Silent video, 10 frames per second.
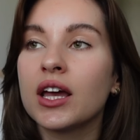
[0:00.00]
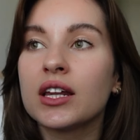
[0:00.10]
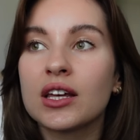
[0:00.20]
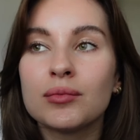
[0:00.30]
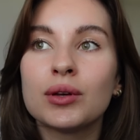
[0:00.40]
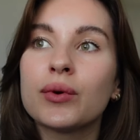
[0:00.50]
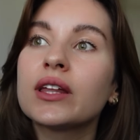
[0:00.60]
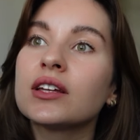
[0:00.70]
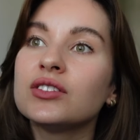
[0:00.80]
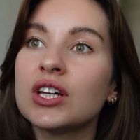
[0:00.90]
It can be
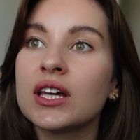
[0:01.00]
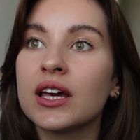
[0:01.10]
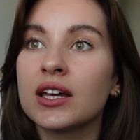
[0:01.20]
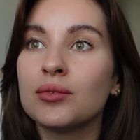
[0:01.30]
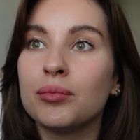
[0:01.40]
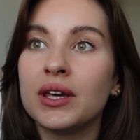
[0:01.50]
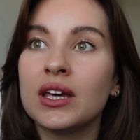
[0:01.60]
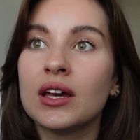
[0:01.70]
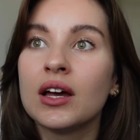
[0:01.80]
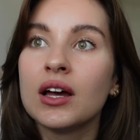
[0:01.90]
weightlifting, it can
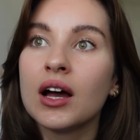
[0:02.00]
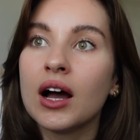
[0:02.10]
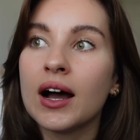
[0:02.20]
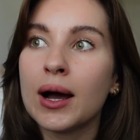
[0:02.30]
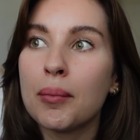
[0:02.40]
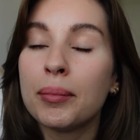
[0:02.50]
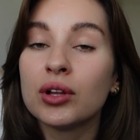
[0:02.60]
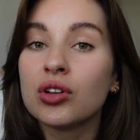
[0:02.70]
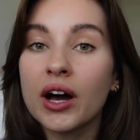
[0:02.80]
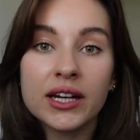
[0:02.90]
be
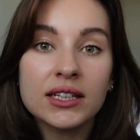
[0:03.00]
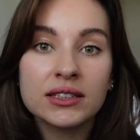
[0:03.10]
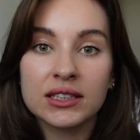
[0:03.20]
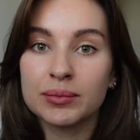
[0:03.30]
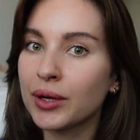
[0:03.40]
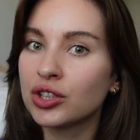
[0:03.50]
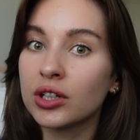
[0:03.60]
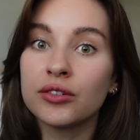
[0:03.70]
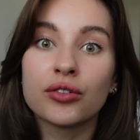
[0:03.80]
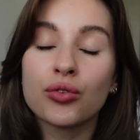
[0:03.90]
Pilates,
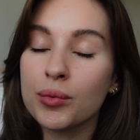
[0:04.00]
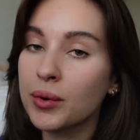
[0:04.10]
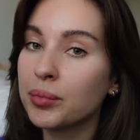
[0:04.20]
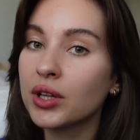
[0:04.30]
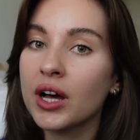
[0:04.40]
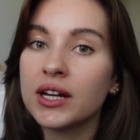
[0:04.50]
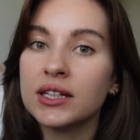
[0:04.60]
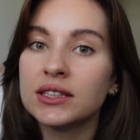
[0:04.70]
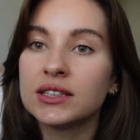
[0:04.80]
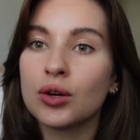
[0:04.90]
especially reformer Pilates,